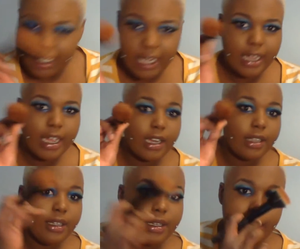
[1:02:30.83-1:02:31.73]
I
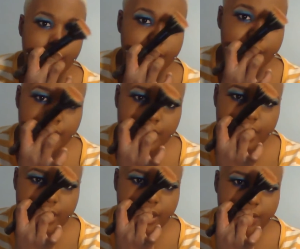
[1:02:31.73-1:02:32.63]
highly like using
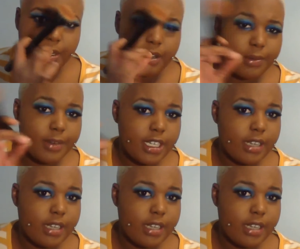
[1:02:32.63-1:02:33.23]
this as a powder brush.